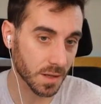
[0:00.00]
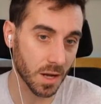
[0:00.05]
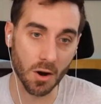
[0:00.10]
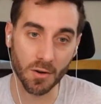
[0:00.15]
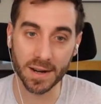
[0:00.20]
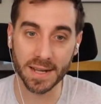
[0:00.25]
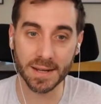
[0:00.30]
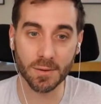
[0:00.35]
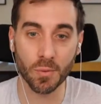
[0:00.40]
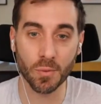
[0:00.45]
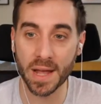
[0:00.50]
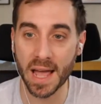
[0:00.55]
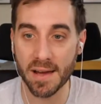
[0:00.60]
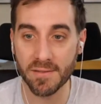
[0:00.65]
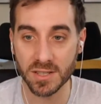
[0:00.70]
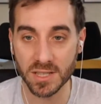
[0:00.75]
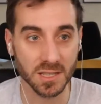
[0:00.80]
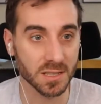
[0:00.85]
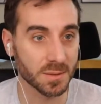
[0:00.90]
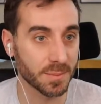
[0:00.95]
All right, we
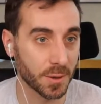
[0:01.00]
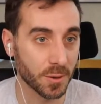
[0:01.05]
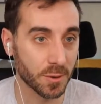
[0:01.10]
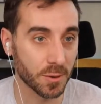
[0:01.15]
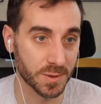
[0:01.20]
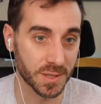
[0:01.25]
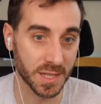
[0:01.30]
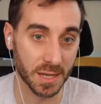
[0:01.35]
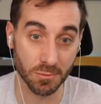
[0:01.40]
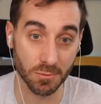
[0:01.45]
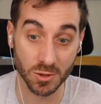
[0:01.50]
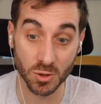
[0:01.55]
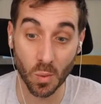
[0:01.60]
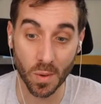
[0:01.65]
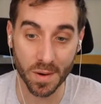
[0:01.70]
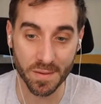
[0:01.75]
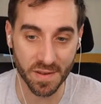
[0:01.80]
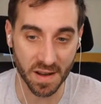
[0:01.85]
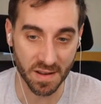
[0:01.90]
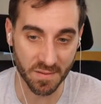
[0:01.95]
haven't talked about hoops yet. We're
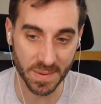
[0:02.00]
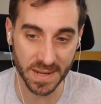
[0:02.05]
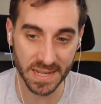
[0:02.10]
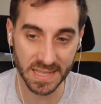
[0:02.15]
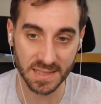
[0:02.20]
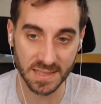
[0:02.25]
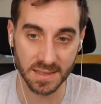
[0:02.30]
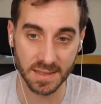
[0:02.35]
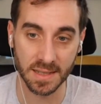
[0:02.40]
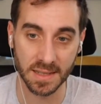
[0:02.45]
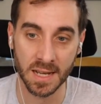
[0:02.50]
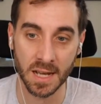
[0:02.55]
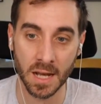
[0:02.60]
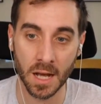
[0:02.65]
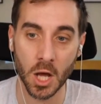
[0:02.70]
25 minutes in.